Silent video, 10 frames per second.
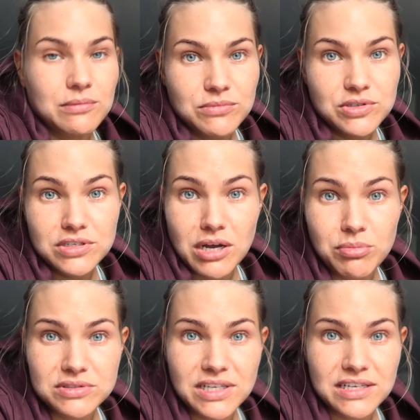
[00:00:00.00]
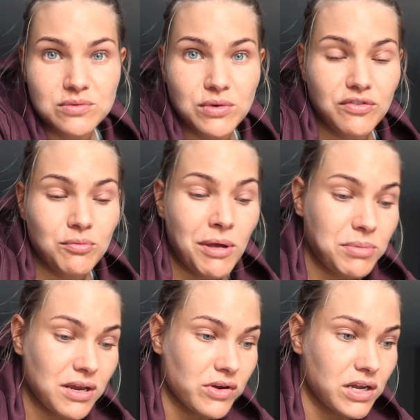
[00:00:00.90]
I'm just a couple of days away from my
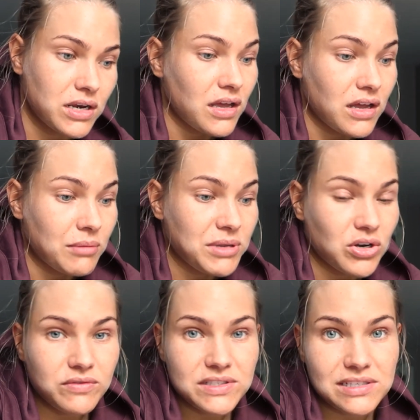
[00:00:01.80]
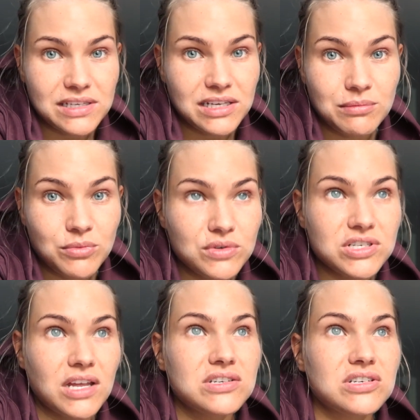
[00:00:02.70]
period. I mean, obviously the mood
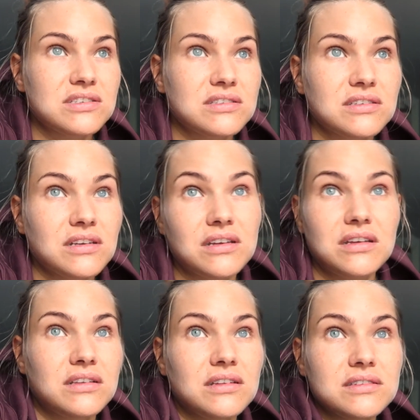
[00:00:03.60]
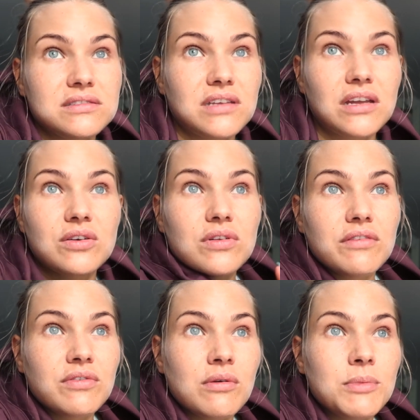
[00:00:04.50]
changes in the cycle
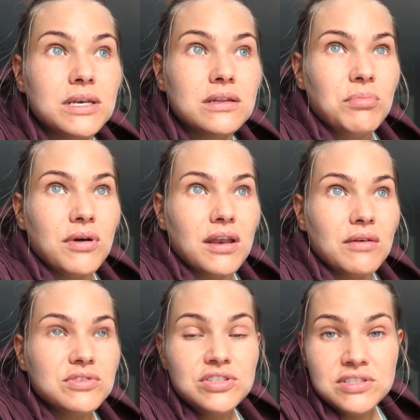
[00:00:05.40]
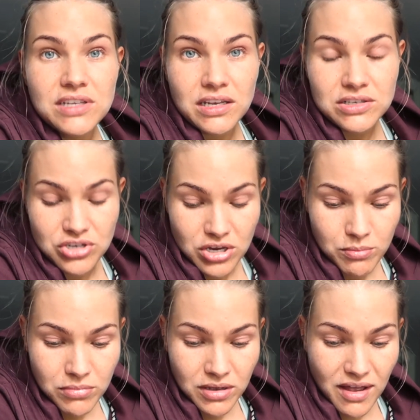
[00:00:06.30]
of a woman, but I was just at a
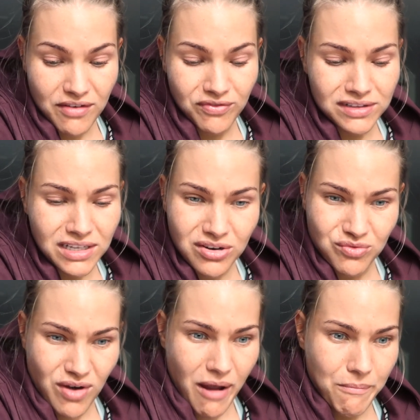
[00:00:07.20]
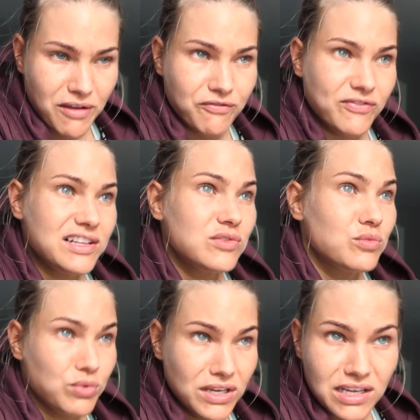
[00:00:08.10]
gym. I felt like crap. I felt
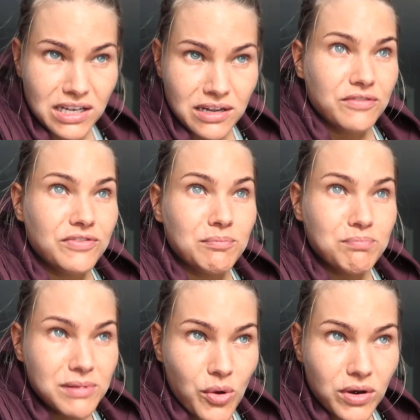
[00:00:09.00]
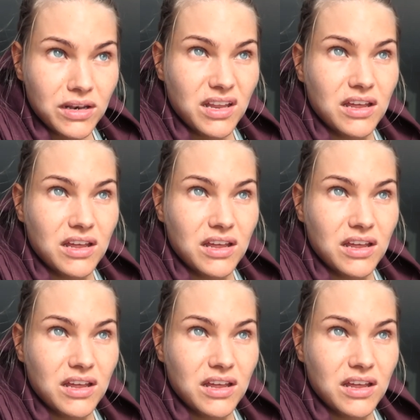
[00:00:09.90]
weak. I felt bloated